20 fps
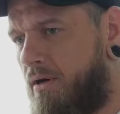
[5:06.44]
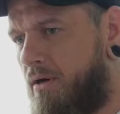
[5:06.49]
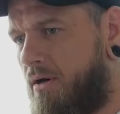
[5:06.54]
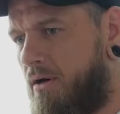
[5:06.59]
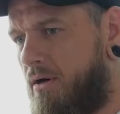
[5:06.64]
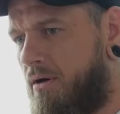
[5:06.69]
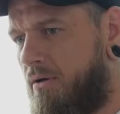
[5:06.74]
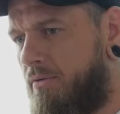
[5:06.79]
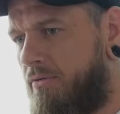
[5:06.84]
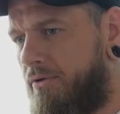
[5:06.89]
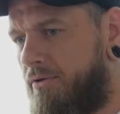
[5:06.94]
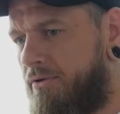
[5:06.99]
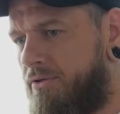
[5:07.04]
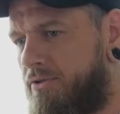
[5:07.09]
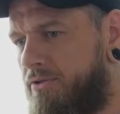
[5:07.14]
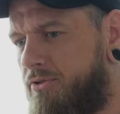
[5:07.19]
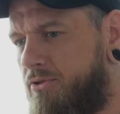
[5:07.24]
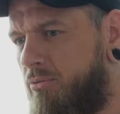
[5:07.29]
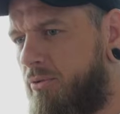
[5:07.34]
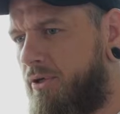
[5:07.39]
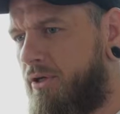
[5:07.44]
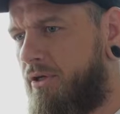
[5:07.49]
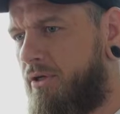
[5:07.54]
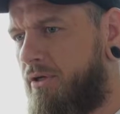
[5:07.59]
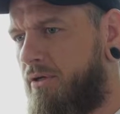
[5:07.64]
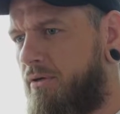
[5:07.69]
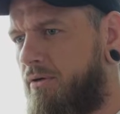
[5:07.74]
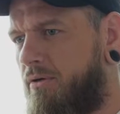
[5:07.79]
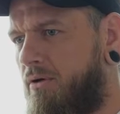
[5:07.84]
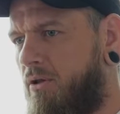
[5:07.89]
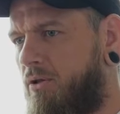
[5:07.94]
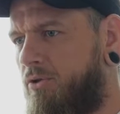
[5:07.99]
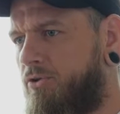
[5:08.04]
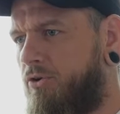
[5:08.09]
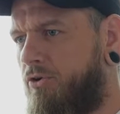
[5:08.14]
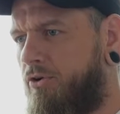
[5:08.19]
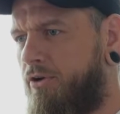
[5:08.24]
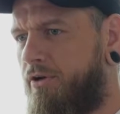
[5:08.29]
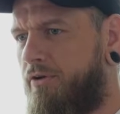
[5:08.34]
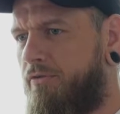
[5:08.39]
uh, there's so many
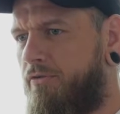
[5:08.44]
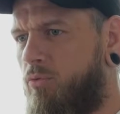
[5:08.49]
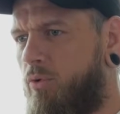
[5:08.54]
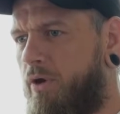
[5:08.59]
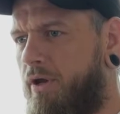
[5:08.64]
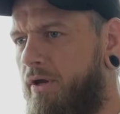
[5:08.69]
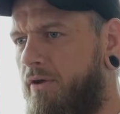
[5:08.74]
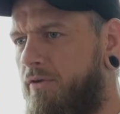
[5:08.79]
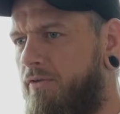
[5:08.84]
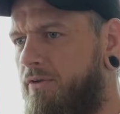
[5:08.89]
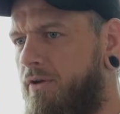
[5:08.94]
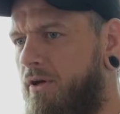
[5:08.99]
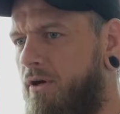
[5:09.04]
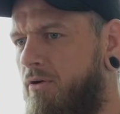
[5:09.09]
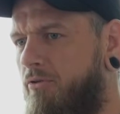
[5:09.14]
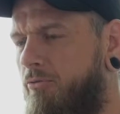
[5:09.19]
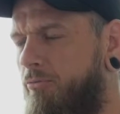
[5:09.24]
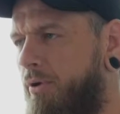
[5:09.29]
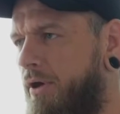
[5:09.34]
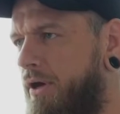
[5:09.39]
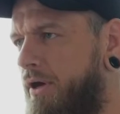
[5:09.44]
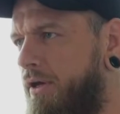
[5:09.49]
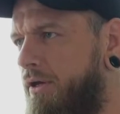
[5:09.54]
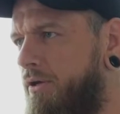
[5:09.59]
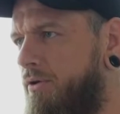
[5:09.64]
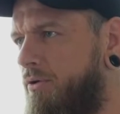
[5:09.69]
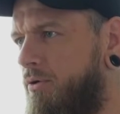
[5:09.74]
alternative ways now of paying,